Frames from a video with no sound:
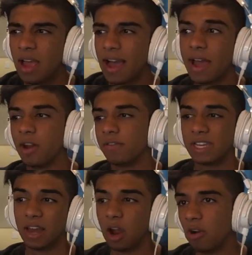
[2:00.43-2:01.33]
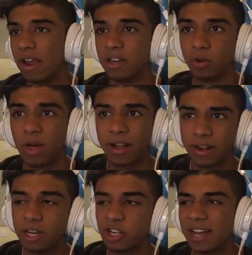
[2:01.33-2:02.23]
and then obviously lower it and do all that
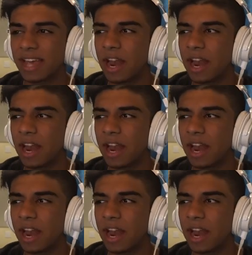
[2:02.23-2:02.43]
kind of jazz,